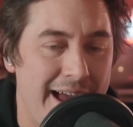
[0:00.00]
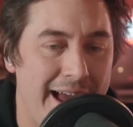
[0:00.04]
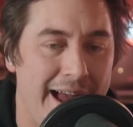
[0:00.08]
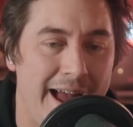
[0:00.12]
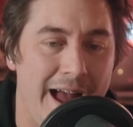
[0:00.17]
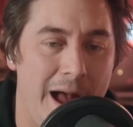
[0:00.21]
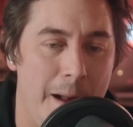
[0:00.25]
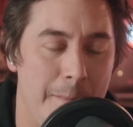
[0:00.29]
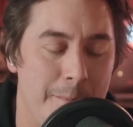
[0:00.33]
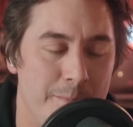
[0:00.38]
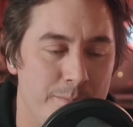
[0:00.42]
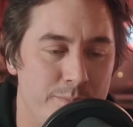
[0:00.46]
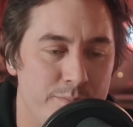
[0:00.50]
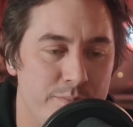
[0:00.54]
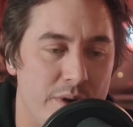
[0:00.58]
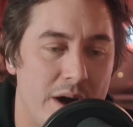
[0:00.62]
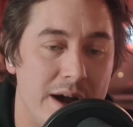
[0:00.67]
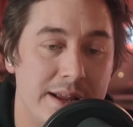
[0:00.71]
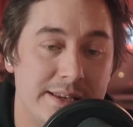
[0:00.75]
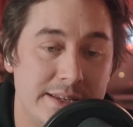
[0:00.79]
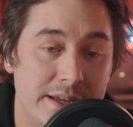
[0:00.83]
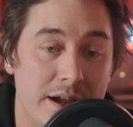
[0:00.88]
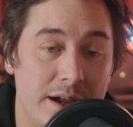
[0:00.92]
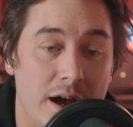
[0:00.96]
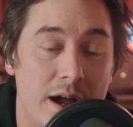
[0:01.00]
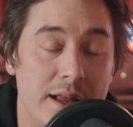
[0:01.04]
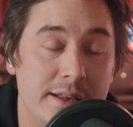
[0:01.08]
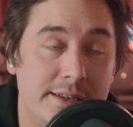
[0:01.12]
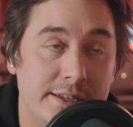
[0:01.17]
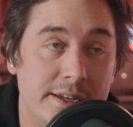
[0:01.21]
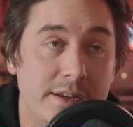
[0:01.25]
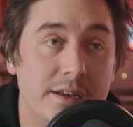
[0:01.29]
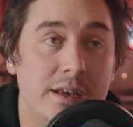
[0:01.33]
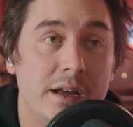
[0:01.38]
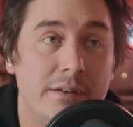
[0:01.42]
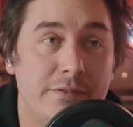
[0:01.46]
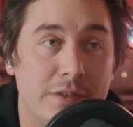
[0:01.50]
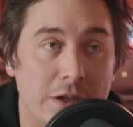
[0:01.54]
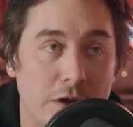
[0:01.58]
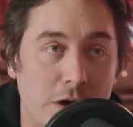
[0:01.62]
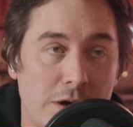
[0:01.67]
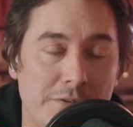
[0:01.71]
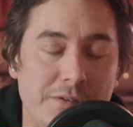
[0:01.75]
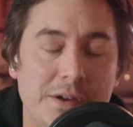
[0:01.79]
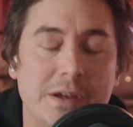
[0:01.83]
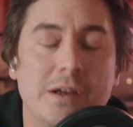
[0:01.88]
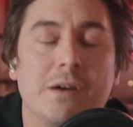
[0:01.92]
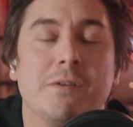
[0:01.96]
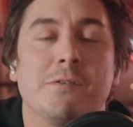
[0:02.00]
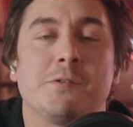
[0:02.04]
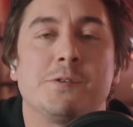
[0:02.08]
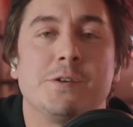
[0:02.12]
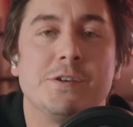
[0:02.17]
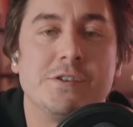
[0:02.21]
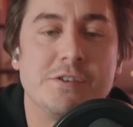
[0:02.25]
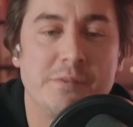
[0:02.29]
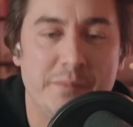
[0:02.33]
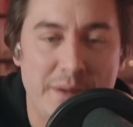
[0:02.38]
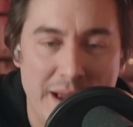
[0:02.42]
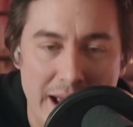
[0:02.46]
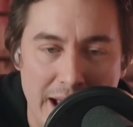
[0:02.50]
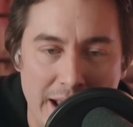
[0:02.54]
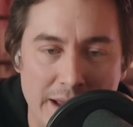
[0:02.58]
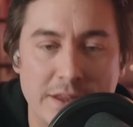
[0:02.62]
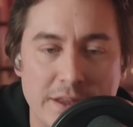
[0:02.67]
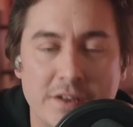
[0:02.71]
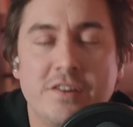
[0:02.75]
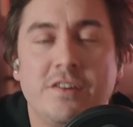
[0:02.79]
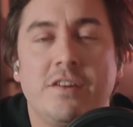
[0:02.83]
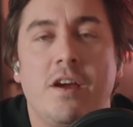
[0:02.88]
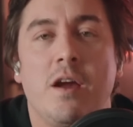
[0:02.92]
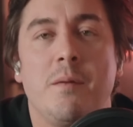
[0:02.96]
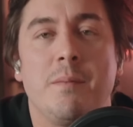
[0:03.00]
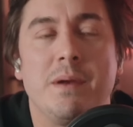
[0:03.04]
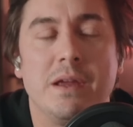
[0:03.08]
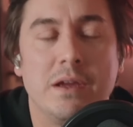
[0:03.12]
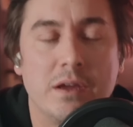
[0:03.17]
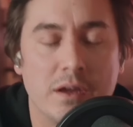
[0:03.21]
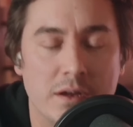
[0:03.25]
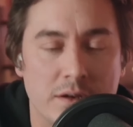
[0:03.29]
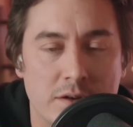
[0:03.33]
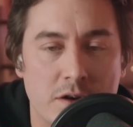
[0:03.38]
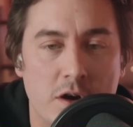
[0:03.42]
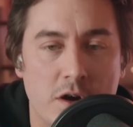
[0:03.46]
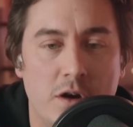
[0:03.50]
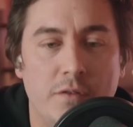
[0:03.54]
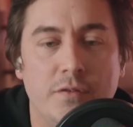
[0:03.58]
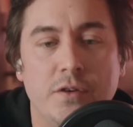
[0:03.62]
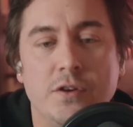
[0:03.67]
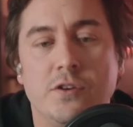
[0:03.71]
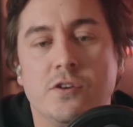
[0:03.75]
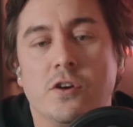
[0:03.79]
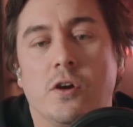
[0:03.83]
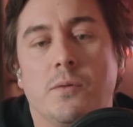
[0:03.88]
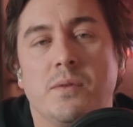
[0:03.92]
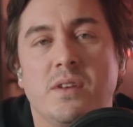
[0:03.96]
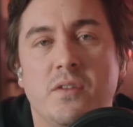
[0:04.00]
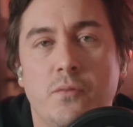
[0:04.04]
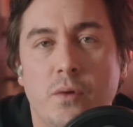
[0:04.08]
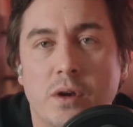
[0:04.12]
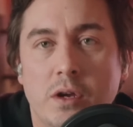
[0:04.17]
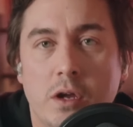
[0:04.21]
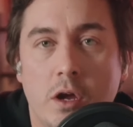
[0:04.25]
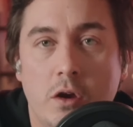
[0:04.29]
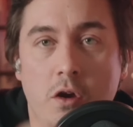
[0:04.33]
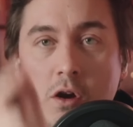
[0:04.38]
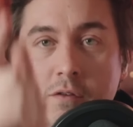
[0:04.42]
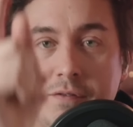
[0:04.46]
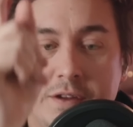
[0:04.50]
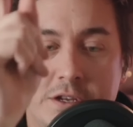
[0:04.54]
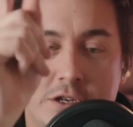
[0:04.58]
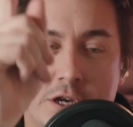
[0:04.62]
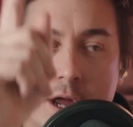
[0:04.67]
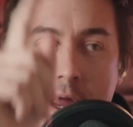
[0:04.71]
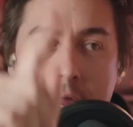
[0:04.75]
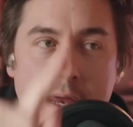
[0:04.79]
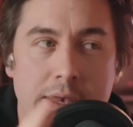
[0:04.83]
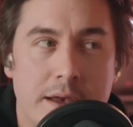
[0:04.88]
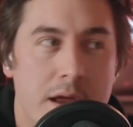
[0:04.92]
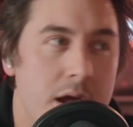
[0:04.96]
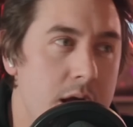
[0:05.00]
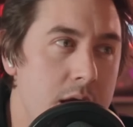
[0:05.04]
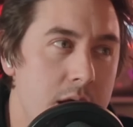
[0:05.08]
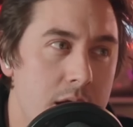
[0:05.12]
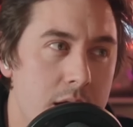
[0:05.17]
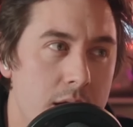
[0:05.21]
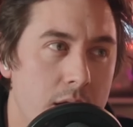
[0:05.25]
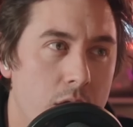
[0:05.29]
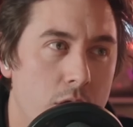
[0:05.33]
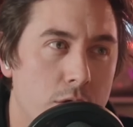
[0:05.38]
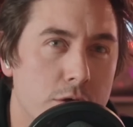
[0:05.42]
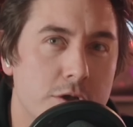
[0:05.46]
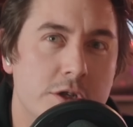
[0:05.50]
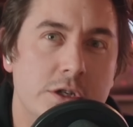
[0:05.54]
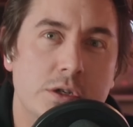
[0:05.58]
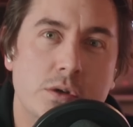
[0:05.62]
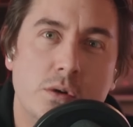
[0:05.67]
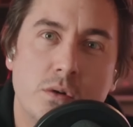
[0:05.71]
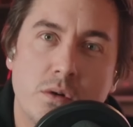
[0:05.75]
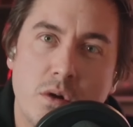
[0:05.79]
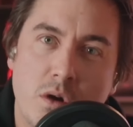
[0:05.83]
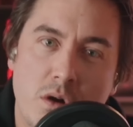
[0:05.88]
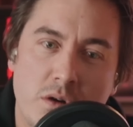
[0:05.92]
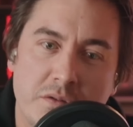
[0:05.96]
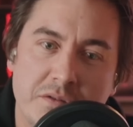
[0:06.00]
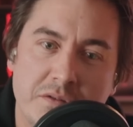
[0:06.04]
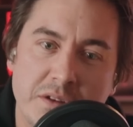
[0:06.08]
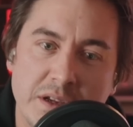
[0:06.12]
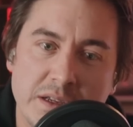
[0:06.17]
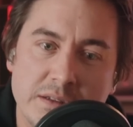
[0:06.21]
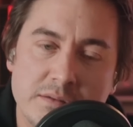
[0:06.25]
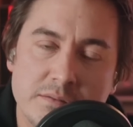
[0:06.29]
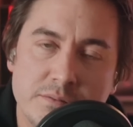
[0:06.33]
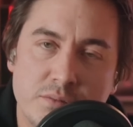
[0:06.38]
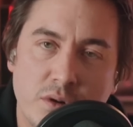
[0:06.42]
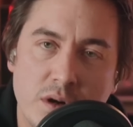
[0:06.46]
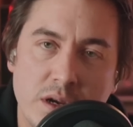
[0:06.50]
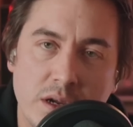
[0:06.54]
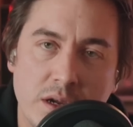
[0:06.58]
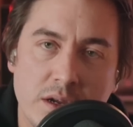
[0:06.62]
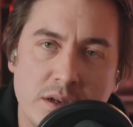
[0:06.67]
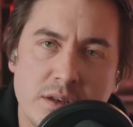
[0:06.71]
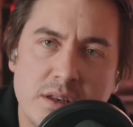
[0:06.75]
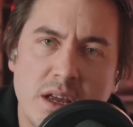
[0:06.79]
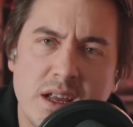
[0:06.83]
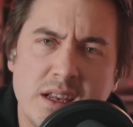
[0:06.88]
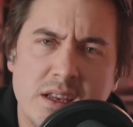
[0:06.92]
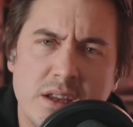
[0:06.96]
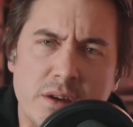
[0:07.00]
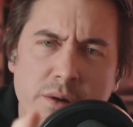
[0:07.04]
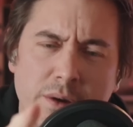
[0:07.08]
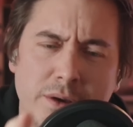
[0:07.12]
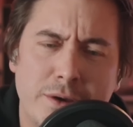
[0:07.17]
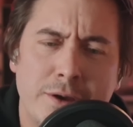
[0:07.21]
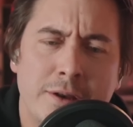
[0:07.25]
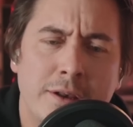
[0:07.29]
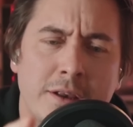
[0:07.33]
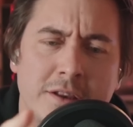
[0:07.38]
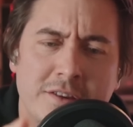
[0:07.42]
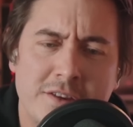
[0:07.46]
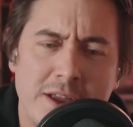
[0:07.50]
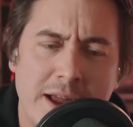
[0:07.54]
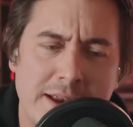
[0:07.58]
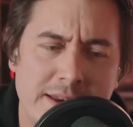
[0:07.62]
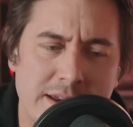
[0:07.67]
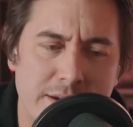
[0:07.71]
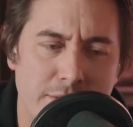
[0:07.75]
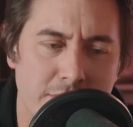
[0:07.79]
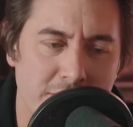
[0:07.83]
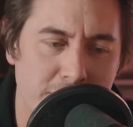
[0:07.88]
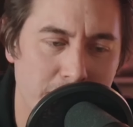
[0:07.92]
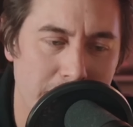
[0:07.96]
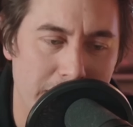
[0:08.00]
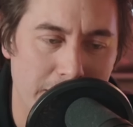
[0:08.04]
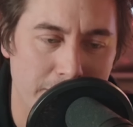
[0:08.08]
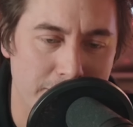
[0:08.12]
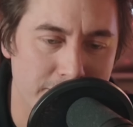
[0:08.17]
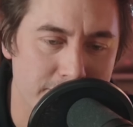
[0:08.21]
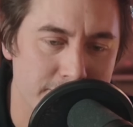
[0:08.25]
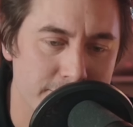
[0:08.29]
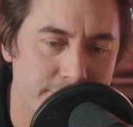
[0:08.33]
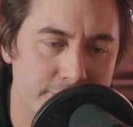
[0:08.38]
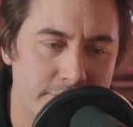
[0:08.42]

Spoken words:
But I do love the coffee culture in Japan. There's so many good coffee shops. If you want a good coffee chain, Hoshino Coffee, pretty good. They do a good lasagna as well.